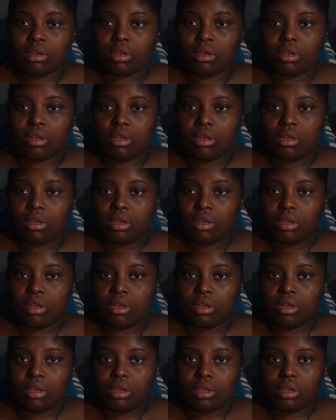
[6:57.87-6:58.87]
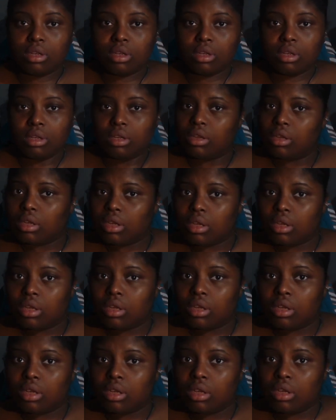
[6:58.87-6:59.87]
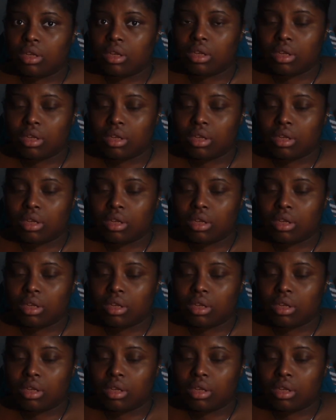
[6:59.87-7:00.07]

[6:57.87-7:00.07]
No one is speaking in this clip.